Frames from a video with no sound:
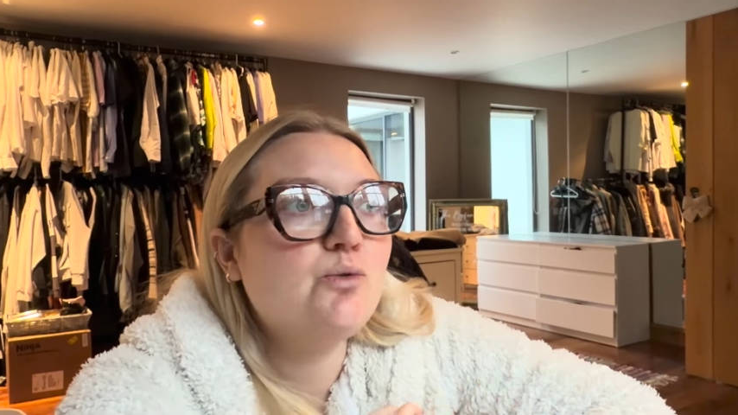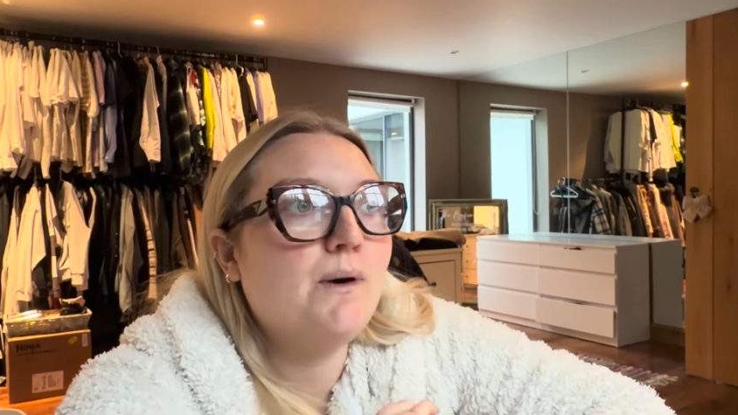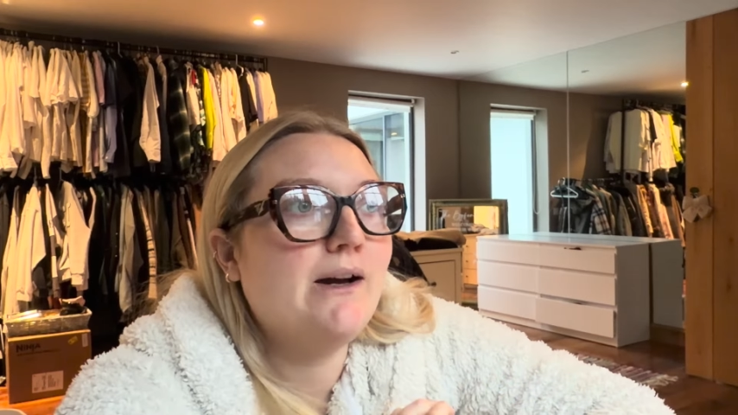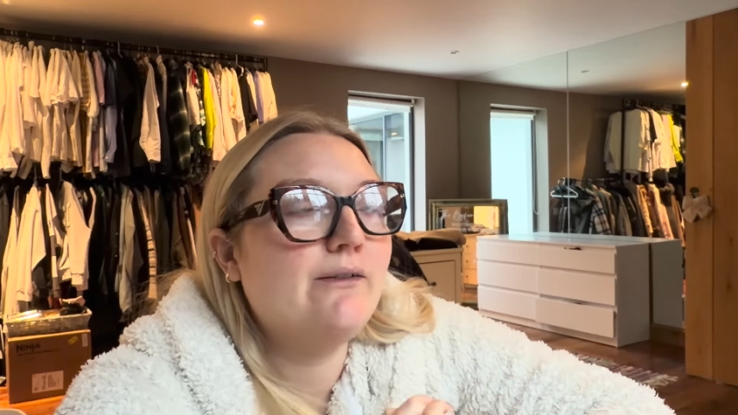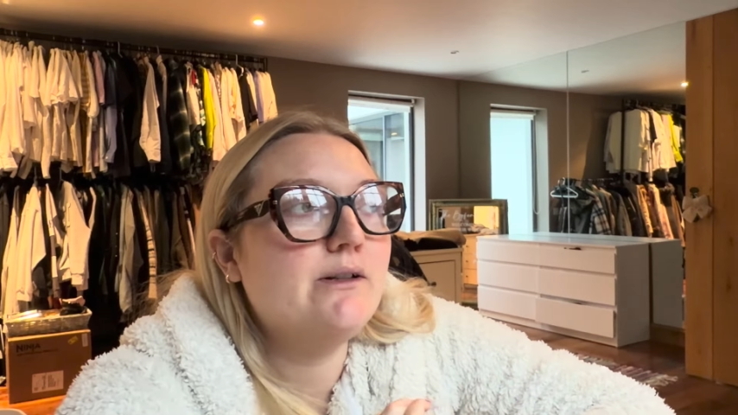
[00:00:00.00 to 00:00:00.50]

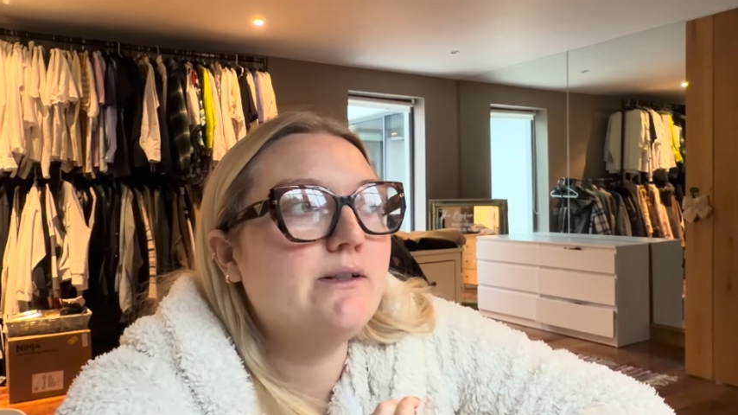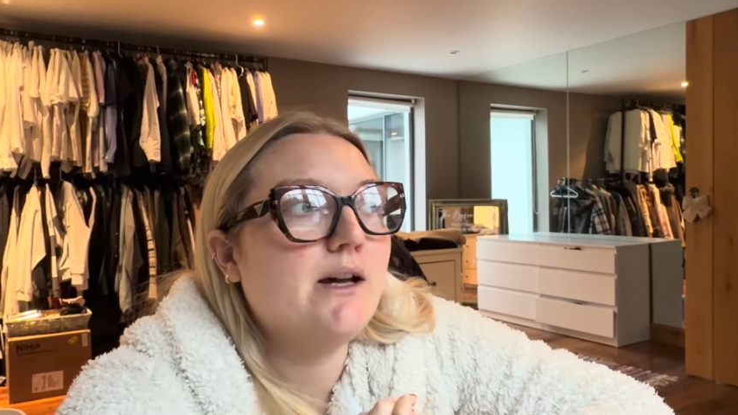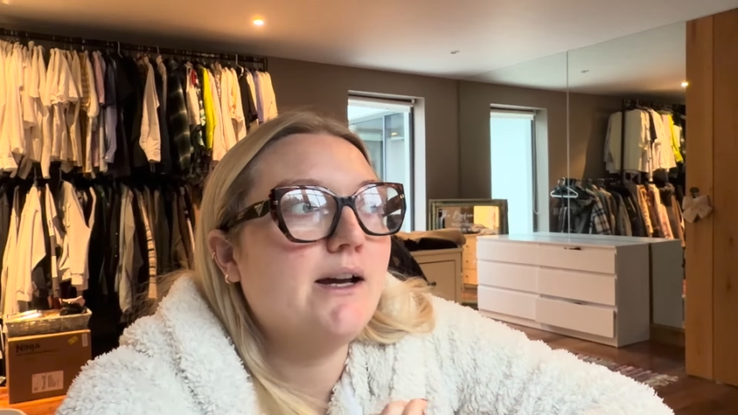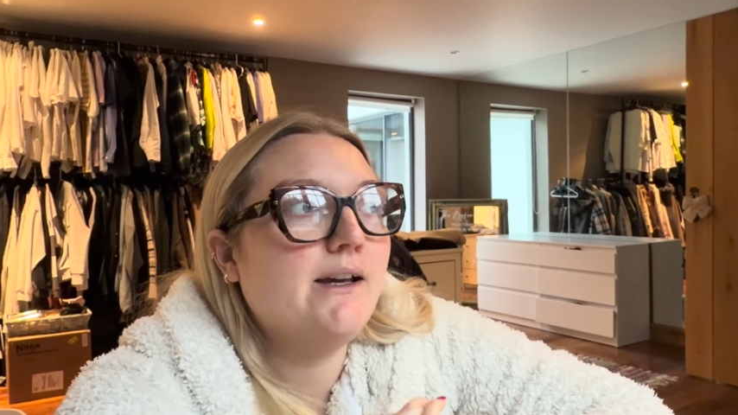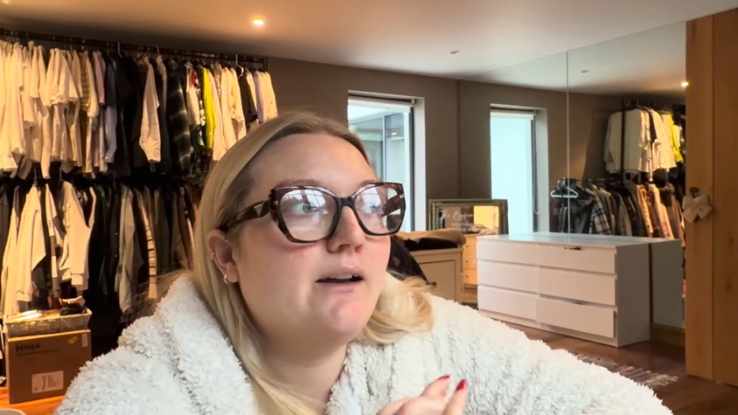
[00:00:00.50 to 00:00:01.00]
Whereas
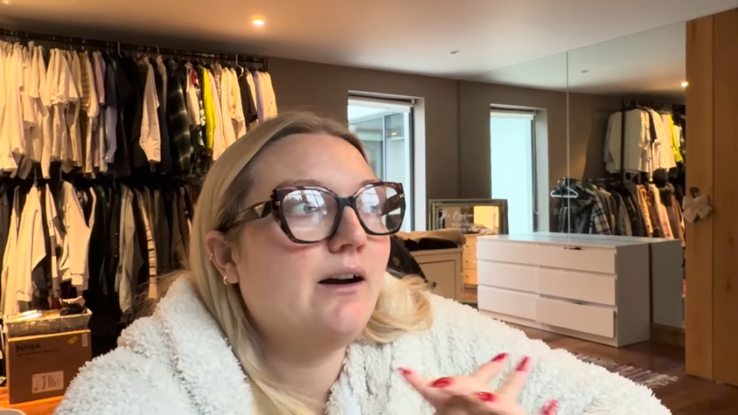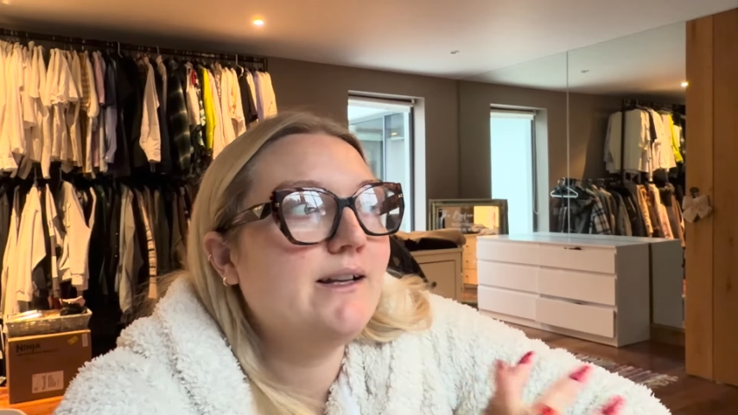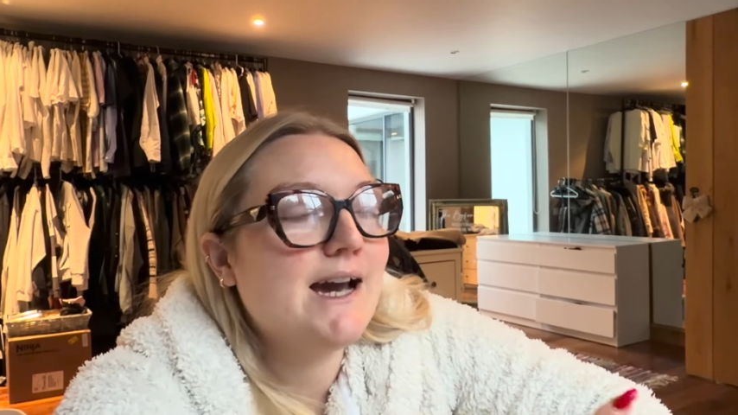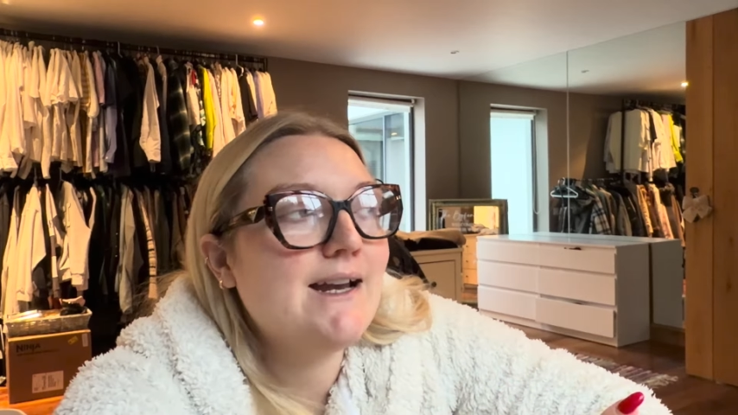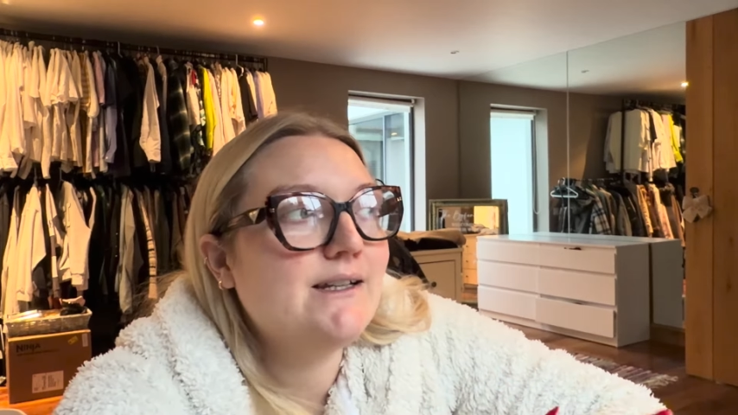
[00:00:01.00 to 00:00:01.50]
like I
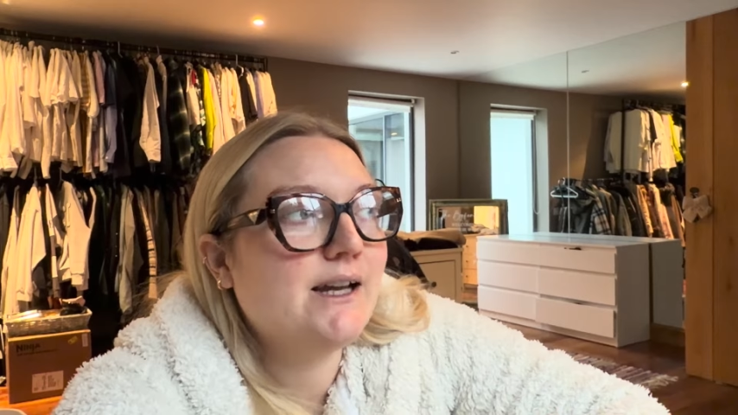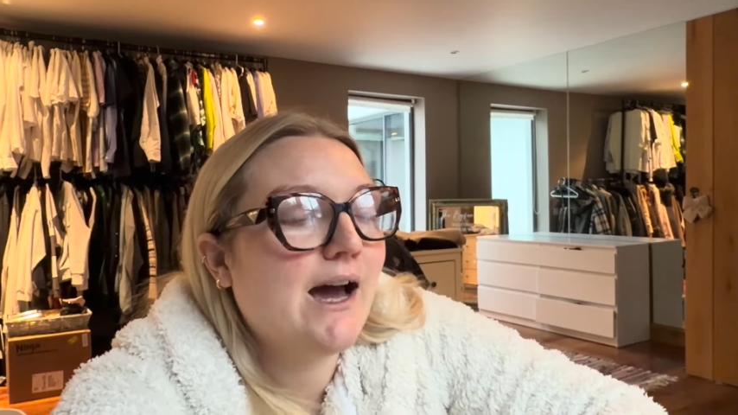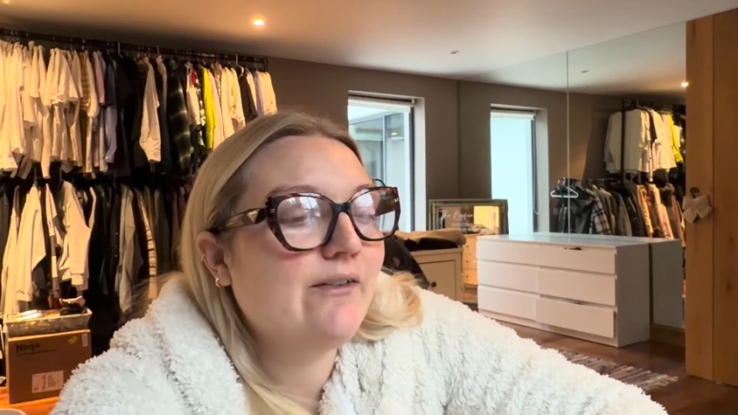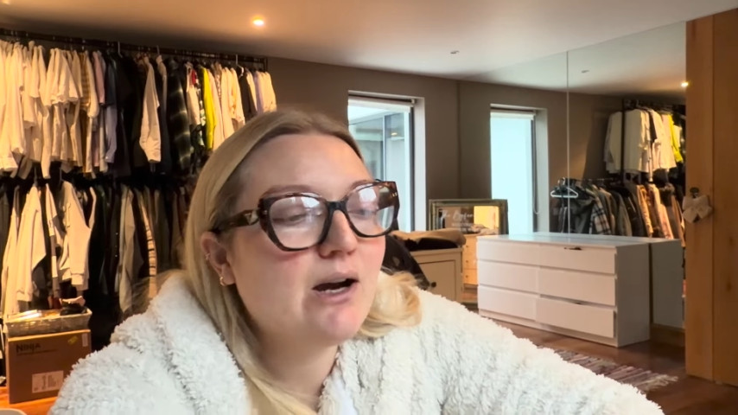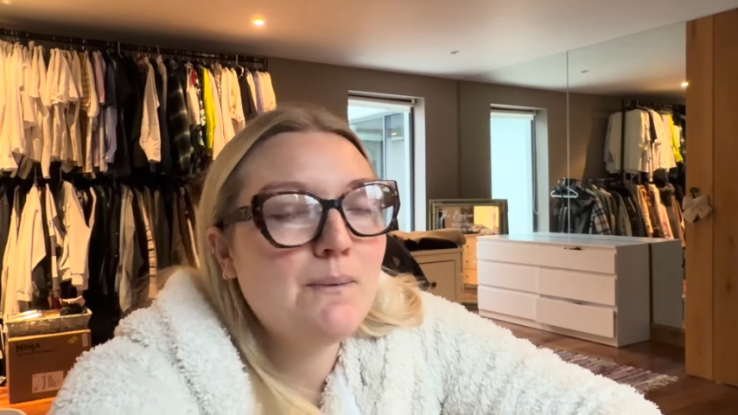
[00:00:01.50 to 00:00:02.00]
tend to
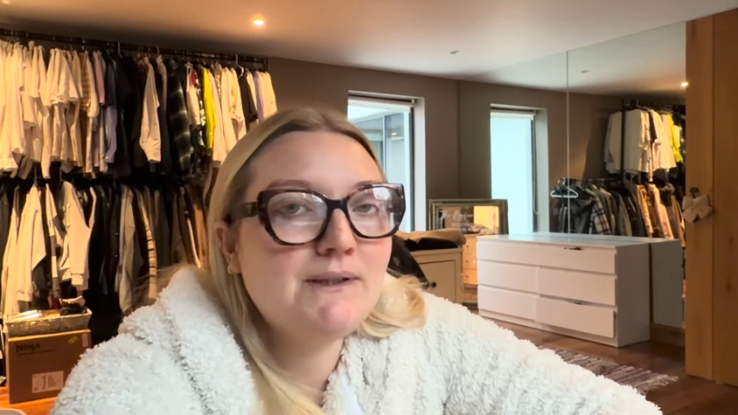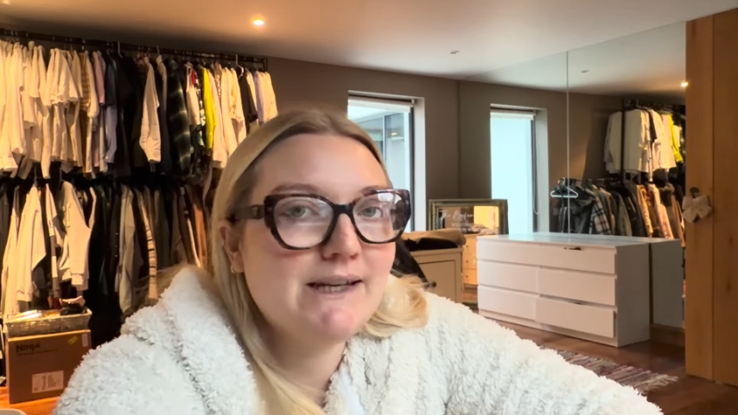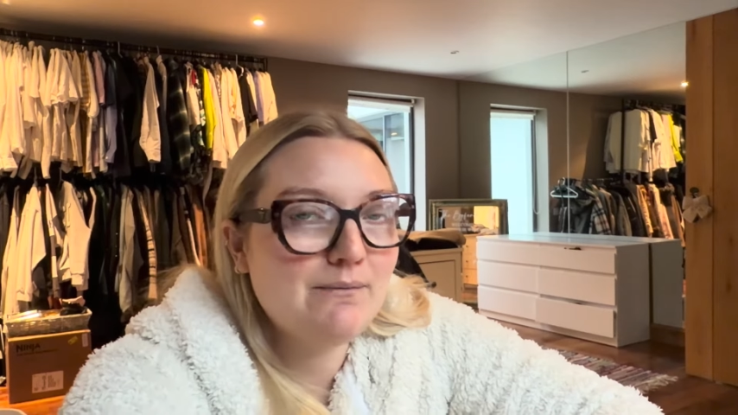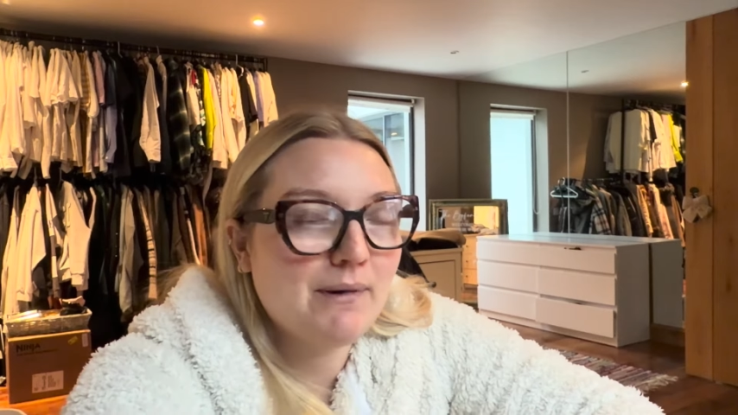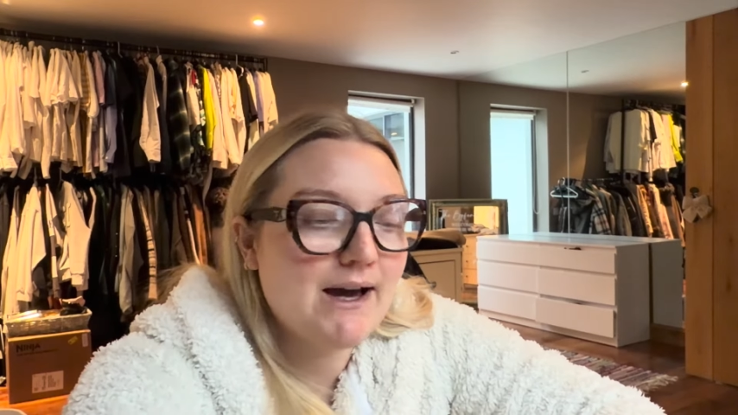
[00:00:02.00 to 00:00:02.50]
have a cup of
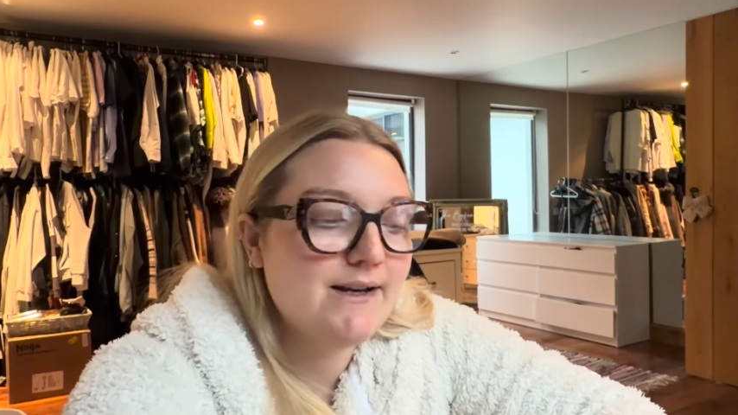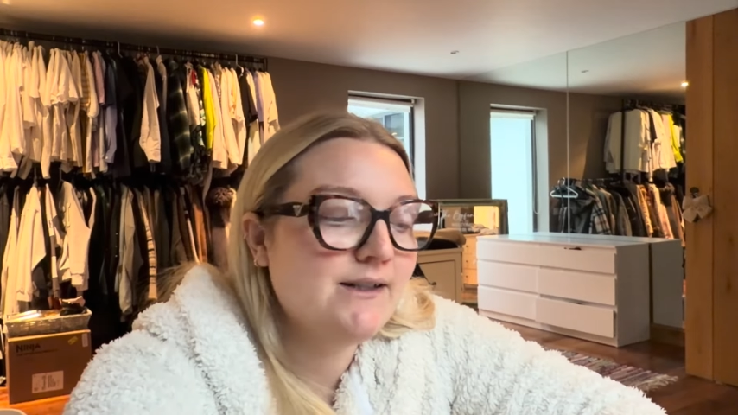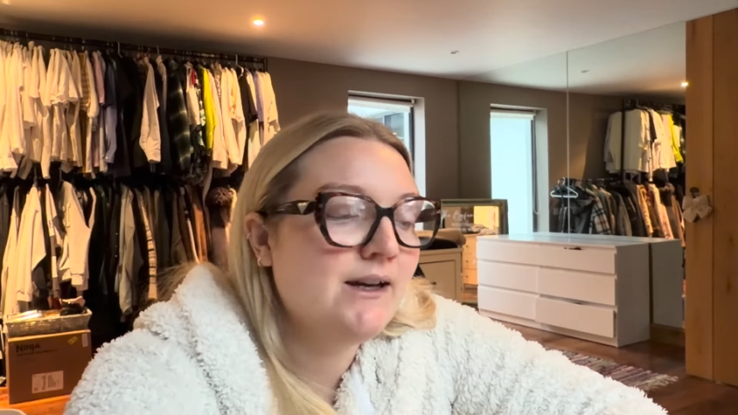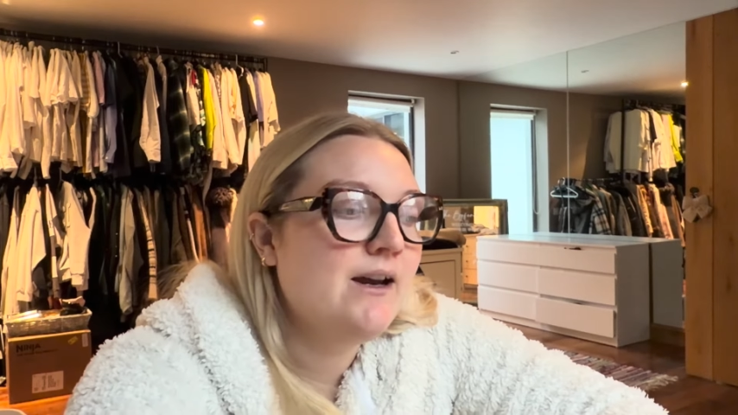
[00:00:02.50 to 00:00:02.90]
tea in bed.